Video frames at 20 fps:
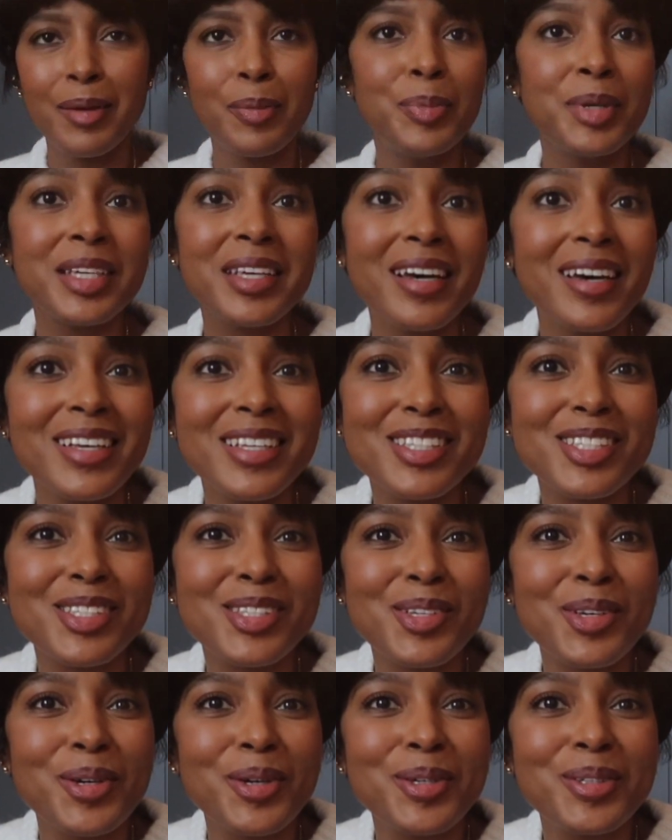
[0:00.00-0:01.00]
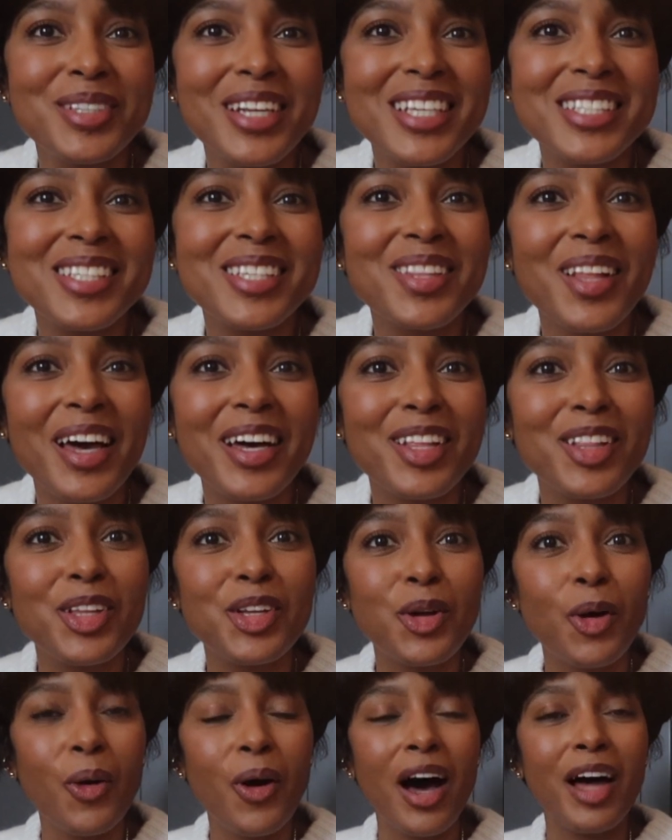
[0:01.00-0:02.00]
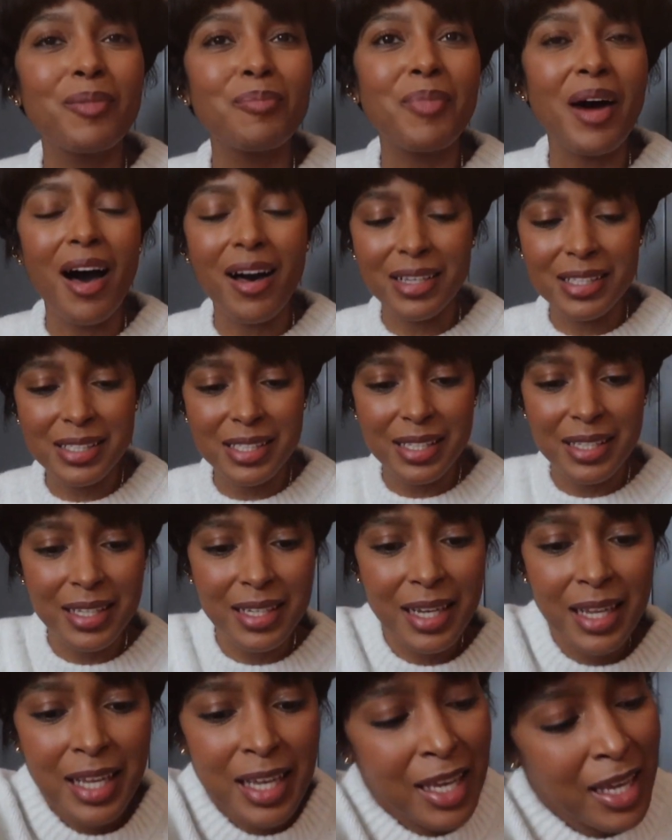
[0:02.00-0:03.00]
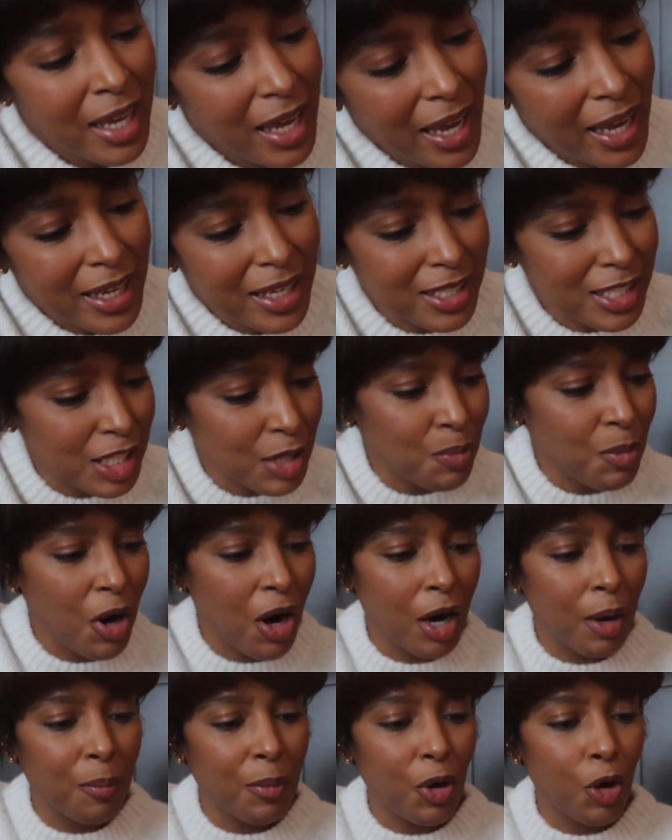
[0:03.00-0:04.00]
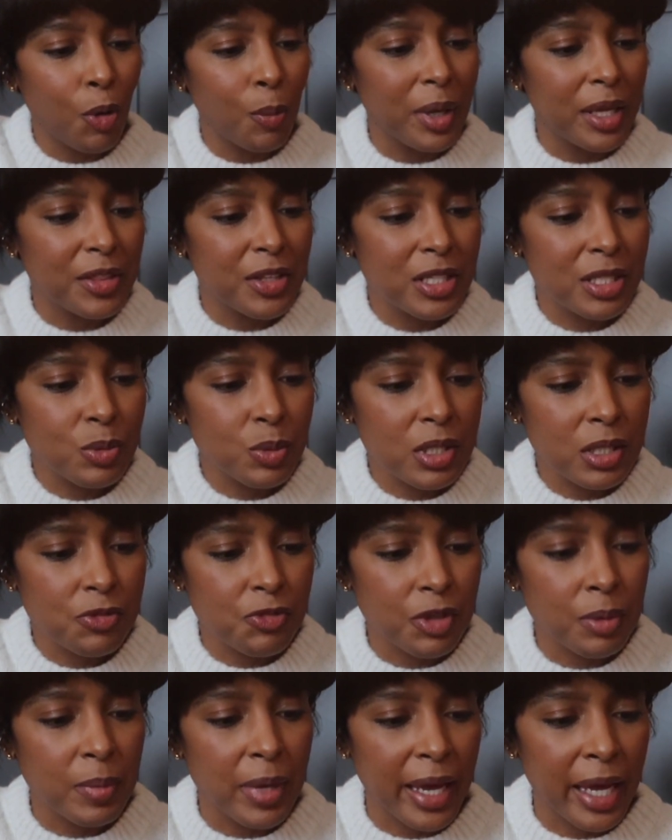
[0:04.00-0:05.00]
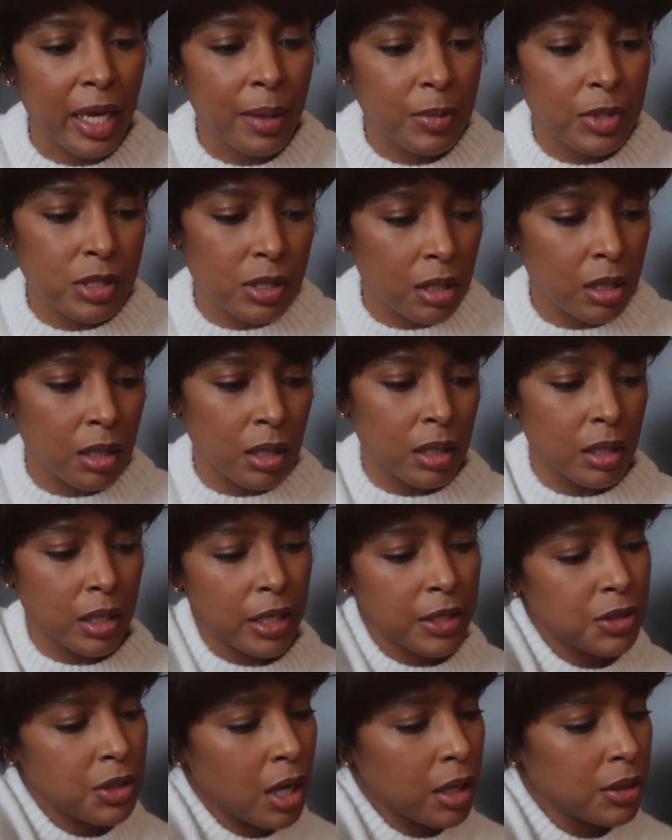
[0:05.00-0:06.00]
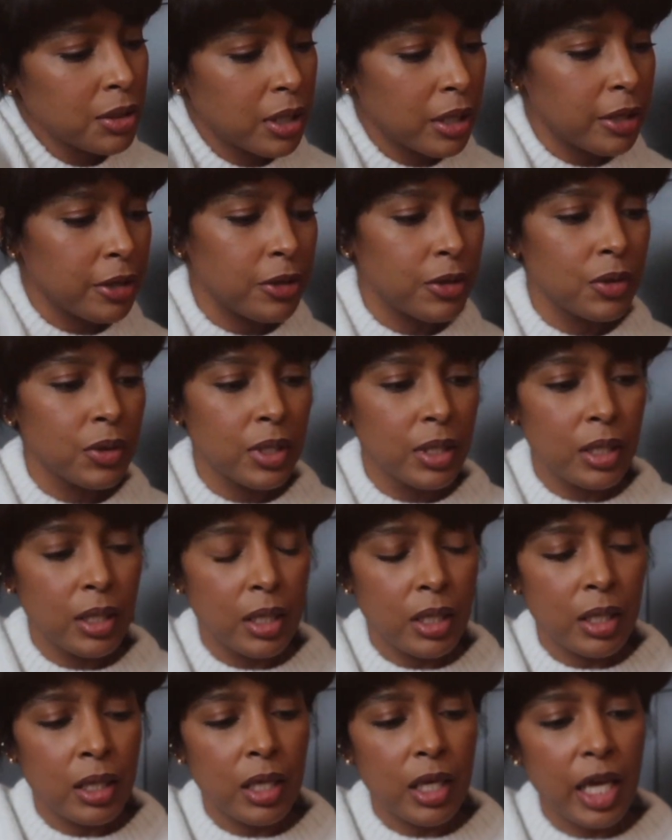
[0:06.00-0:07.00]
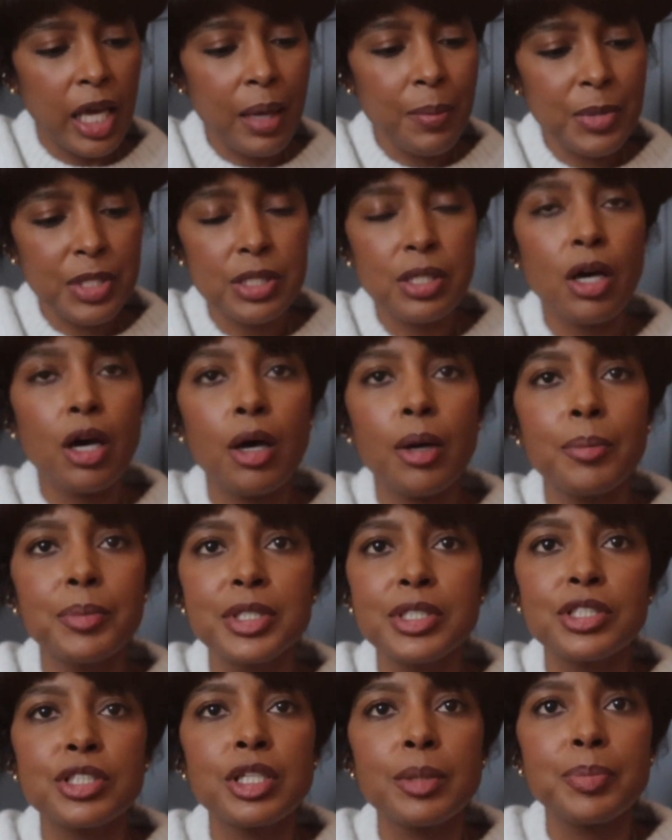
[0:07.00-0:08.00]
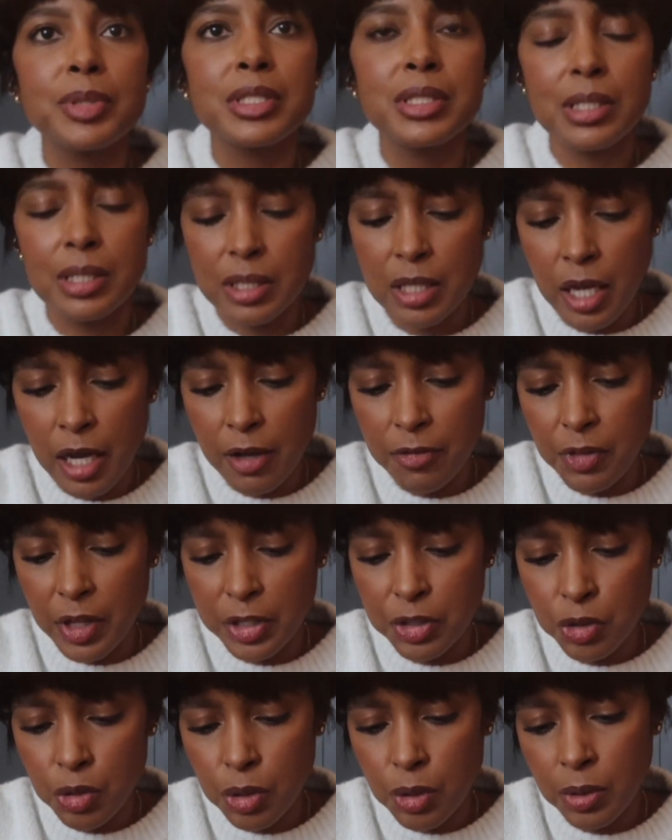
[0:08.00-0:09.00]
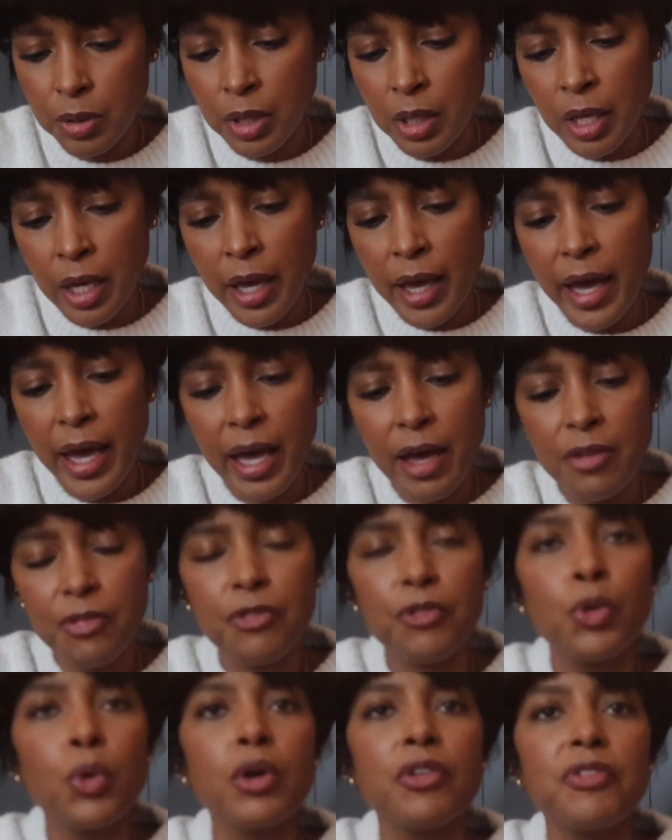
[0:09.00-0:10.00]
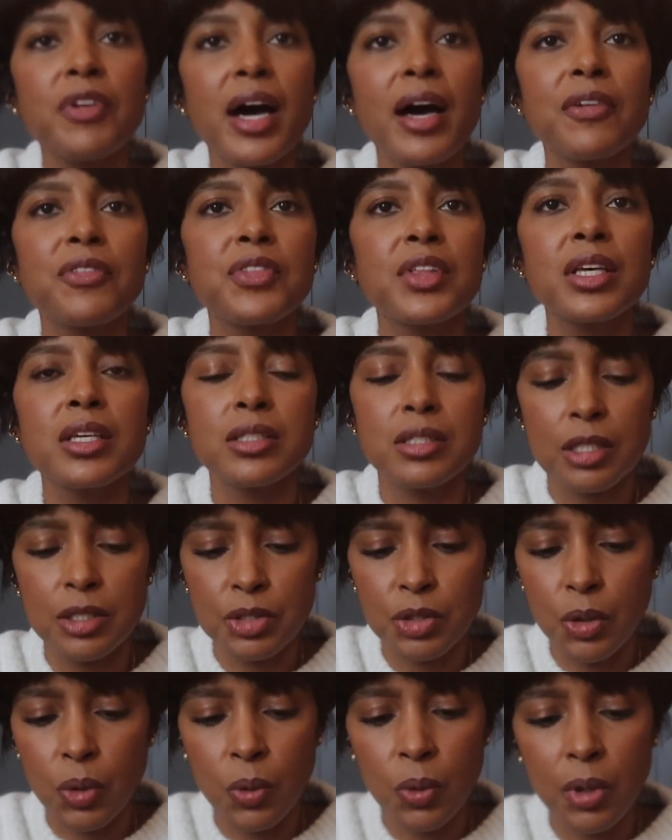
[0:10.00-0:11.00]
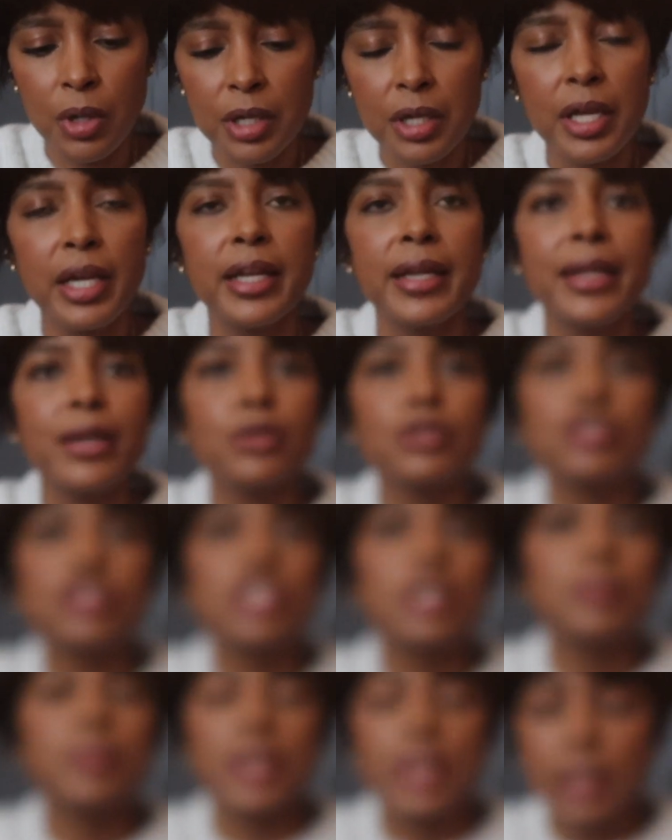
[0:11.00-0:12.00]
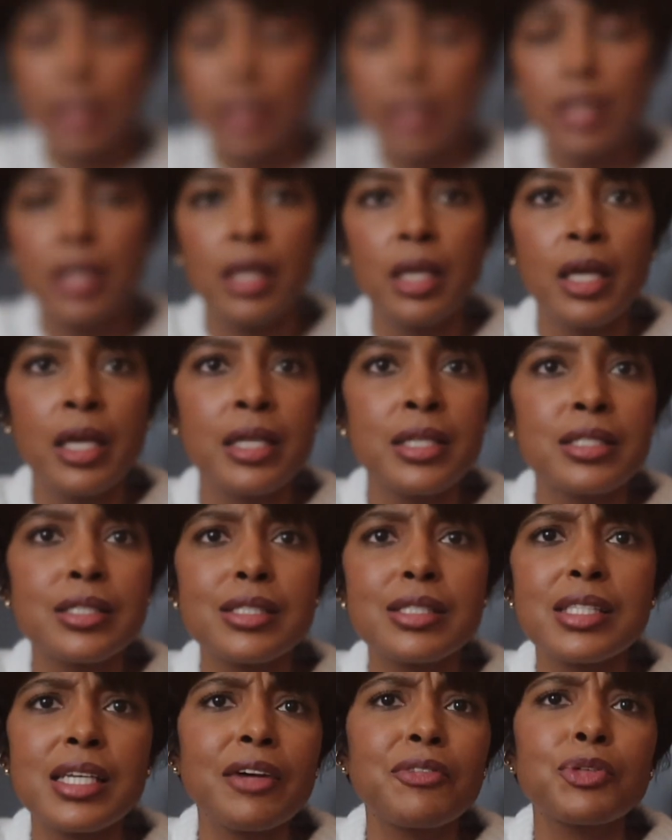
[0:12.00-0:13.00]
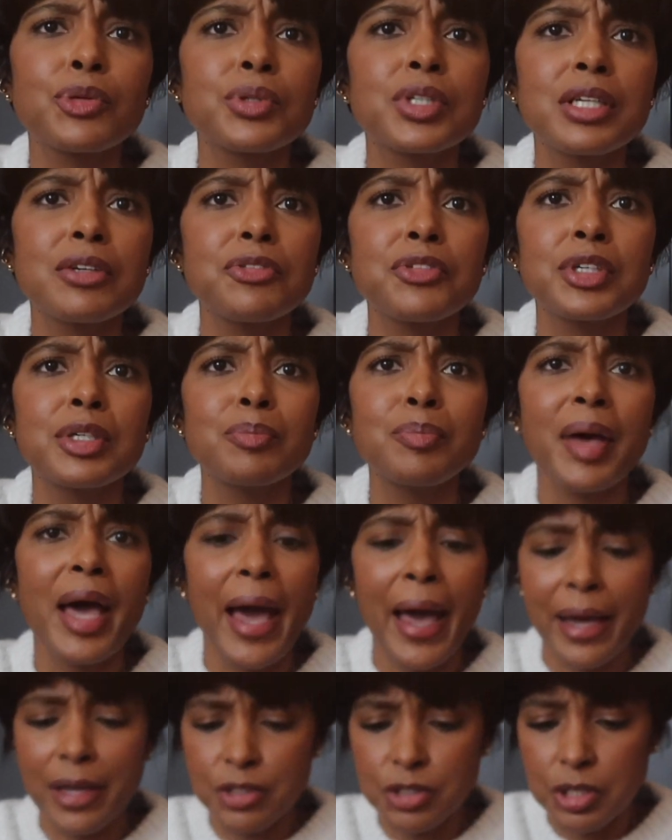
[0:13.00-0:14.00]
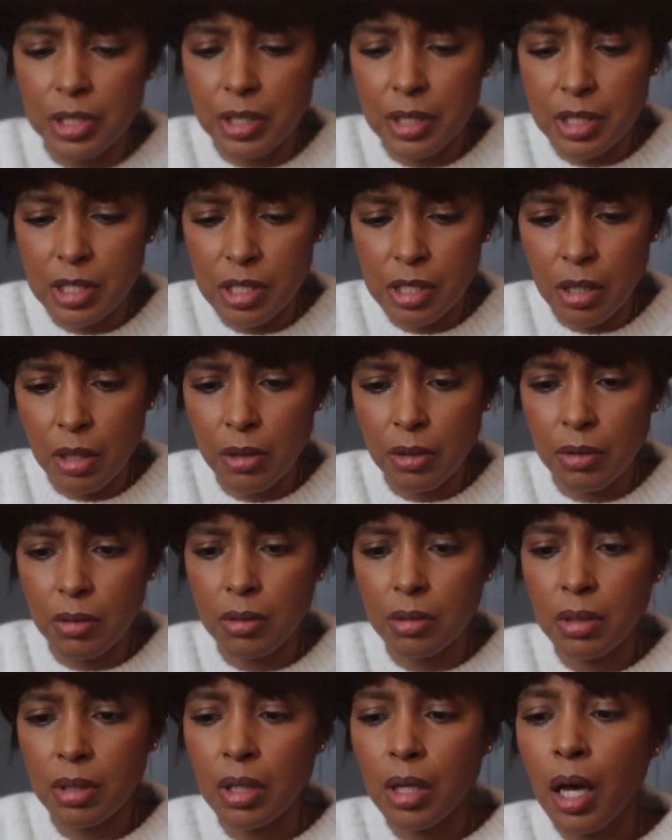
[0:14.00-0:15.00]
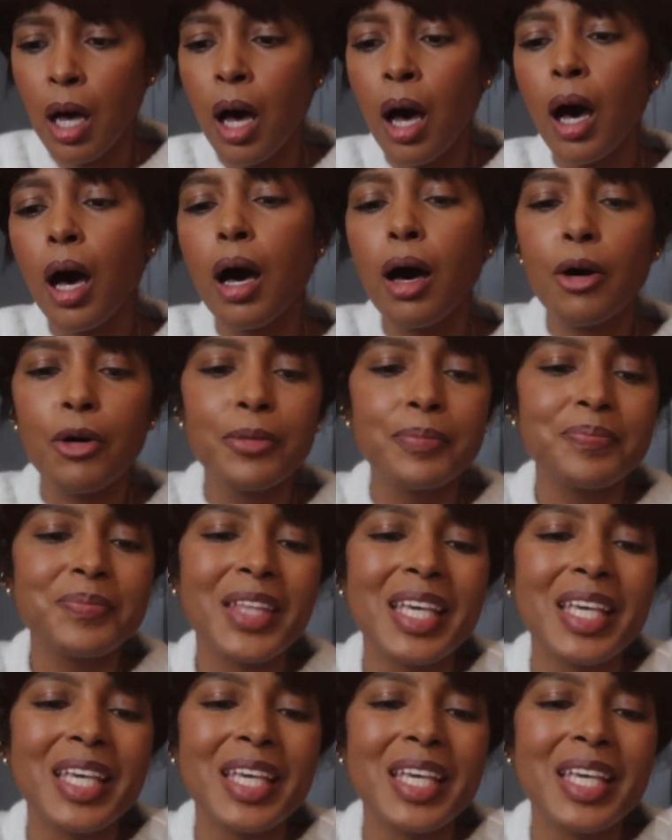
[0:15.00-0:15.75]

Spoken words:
because who doesn't like a little unboxing ASMR moment. This was from Amazon, and y'all know Amazon be shipping stuff. Like, you could have four or five things in your order and they'll ship it several different packages. So, oh,